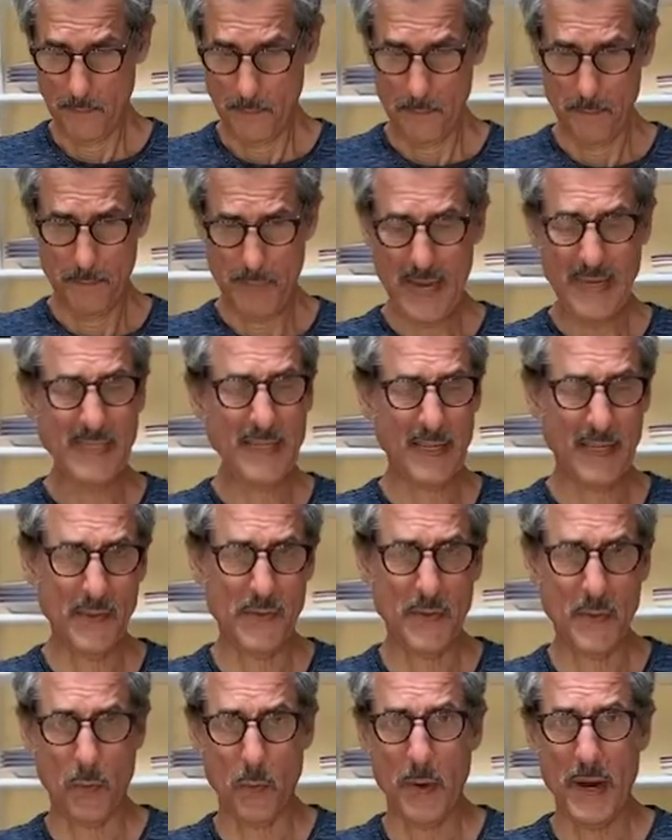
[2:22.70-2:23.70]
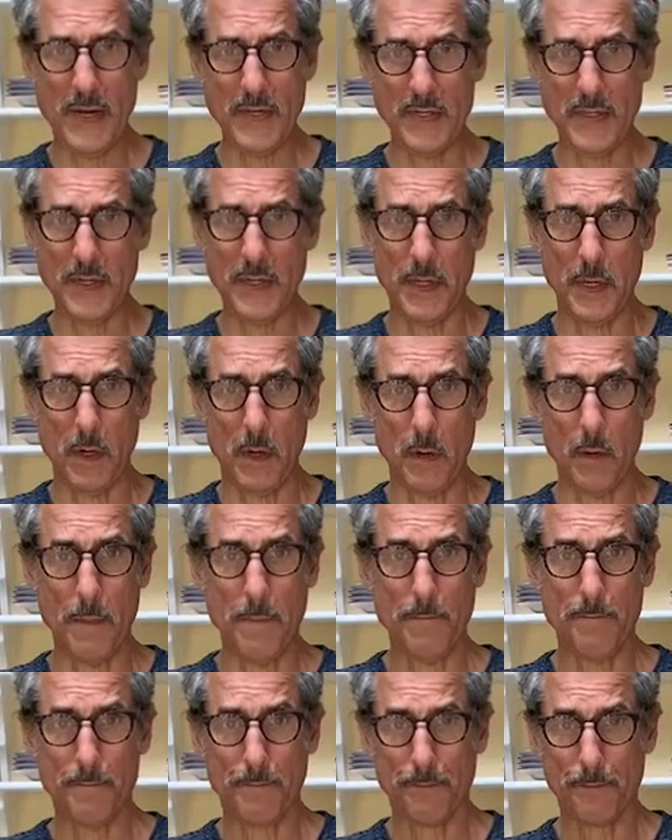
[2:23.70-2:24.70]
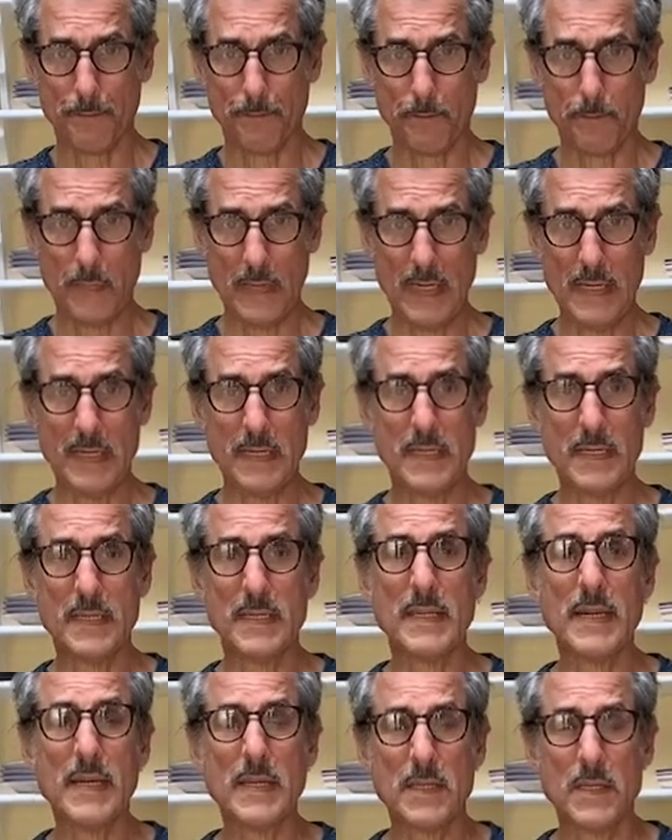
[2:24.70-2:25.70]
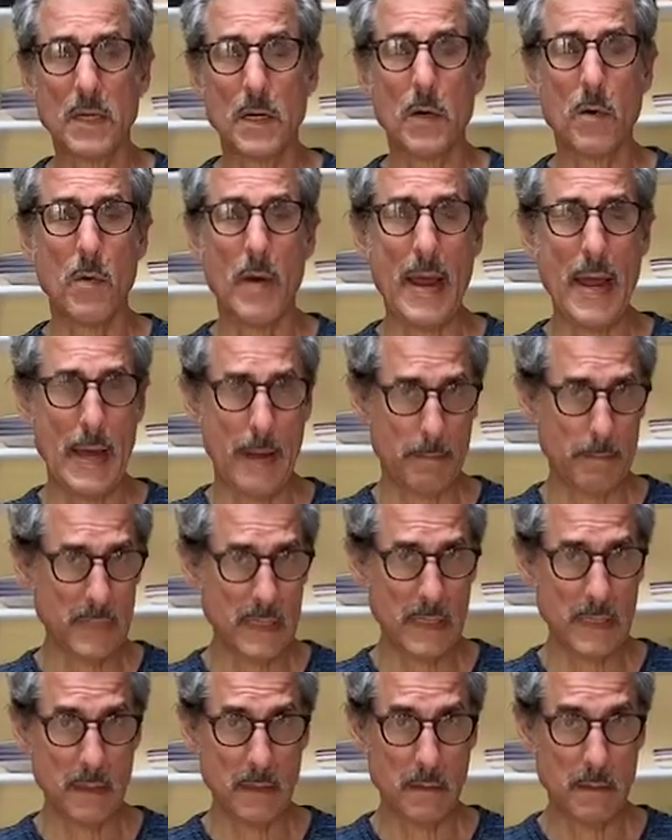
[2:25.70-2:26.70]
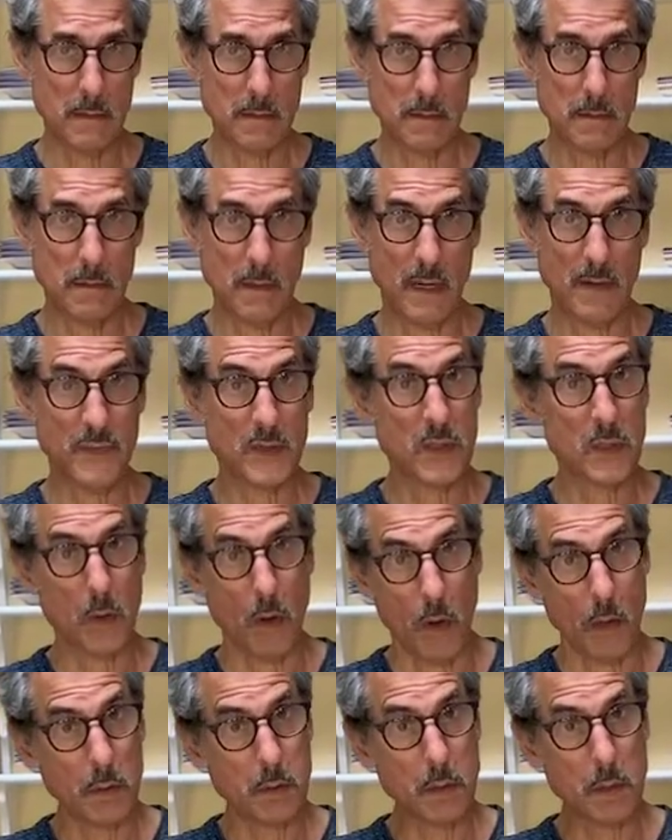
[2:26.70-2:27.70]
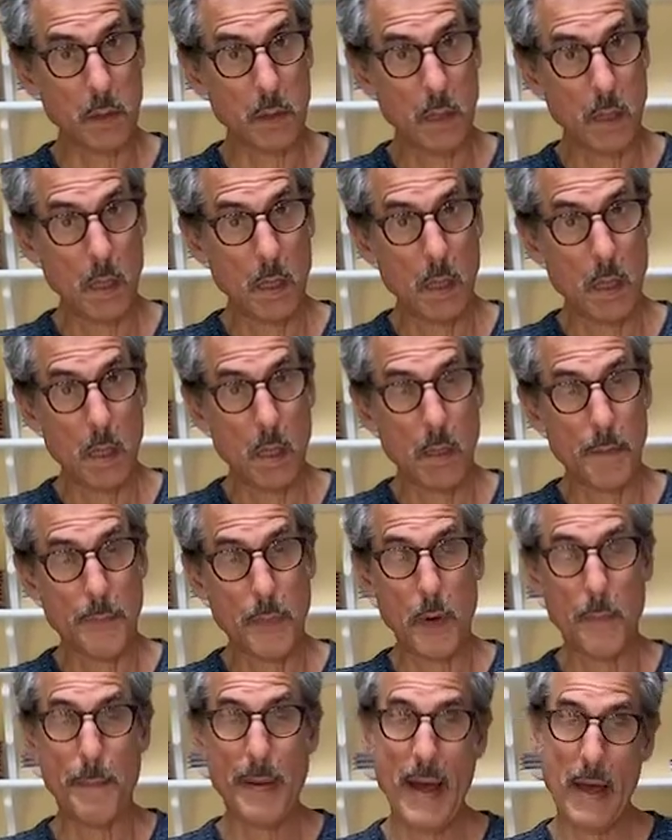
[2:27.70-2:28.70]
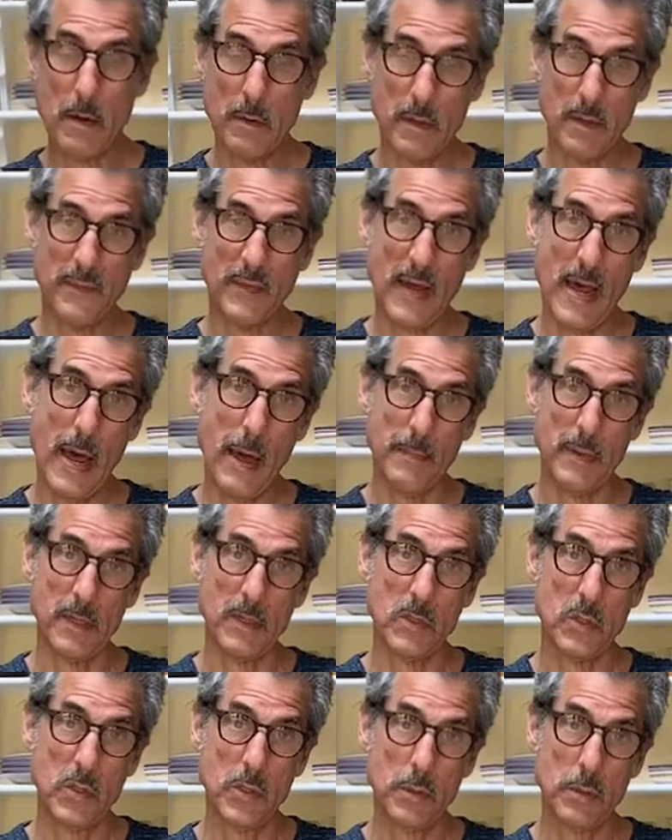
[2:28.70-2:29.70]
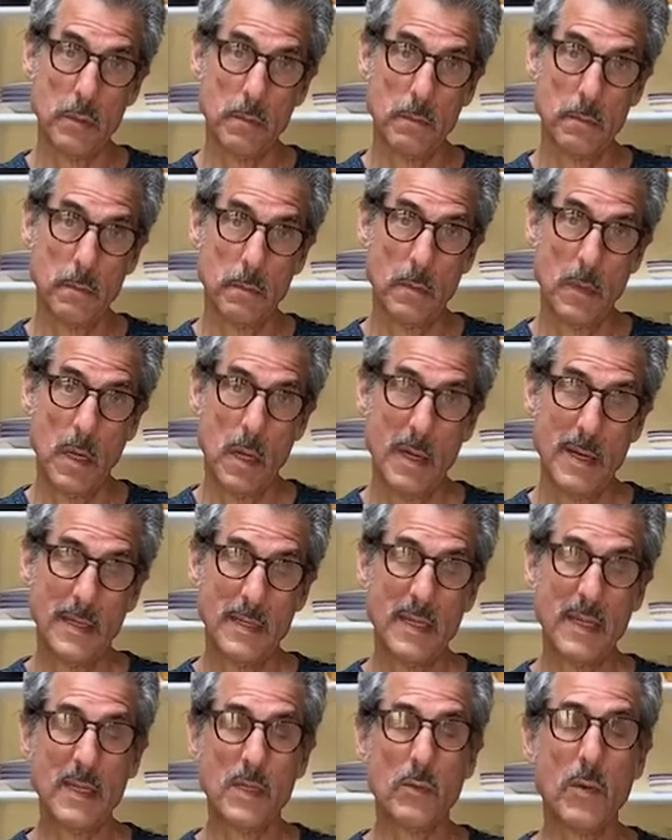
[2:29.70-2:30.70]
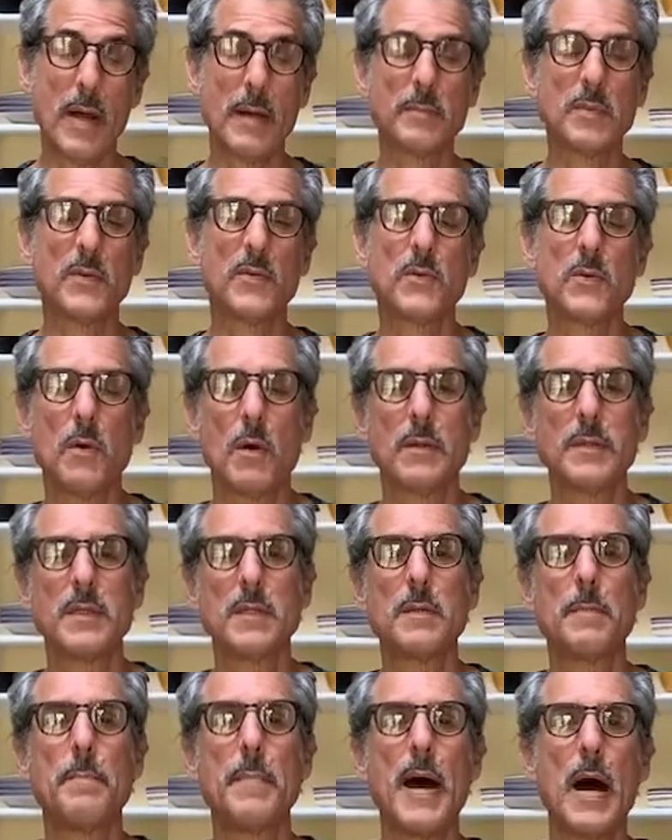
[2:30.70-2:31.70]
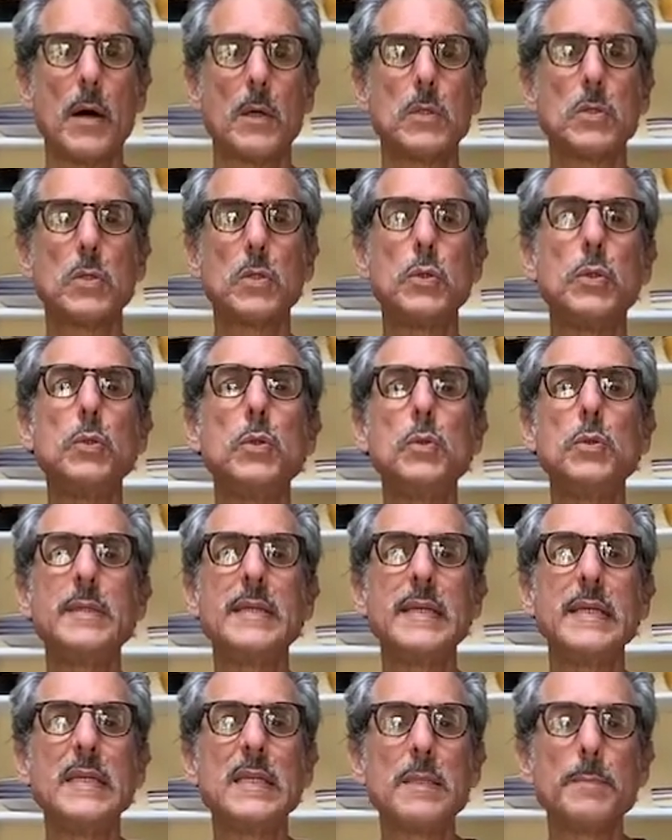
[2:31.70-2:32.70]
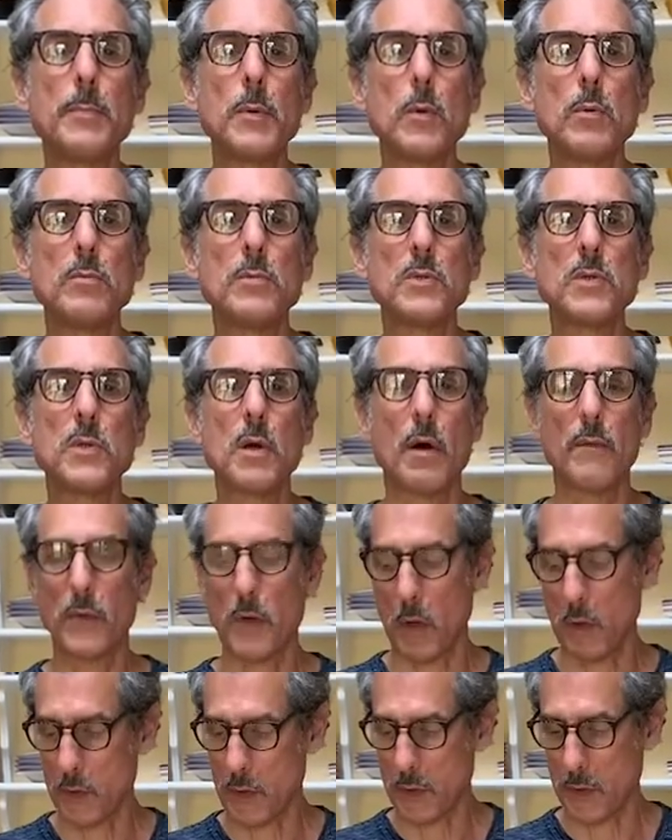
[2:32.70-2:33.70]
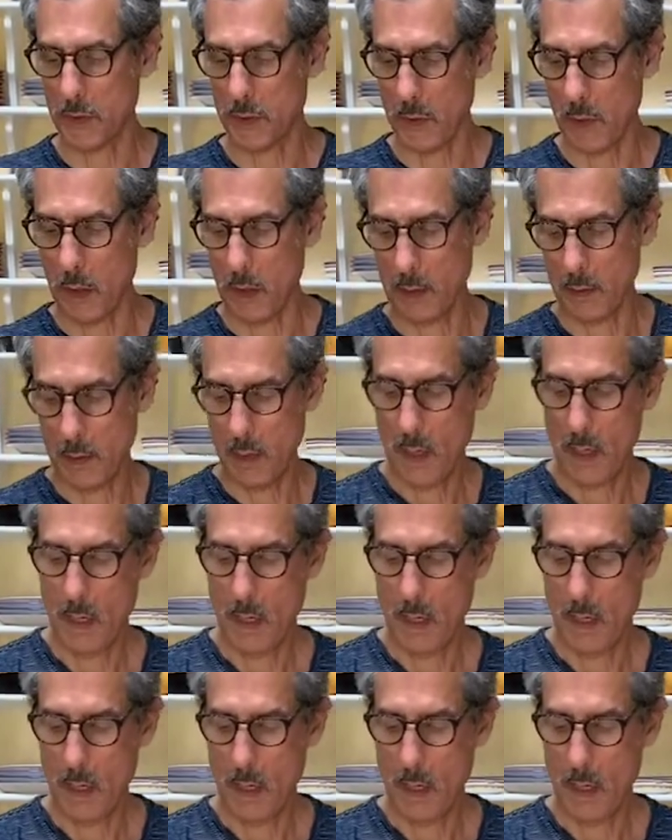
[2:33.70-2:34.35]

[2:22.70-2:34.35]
basically the ratio is 6 grams of salt per pound of cabbage. 6 grams of salt is about 2 teaspoons of kosher salt.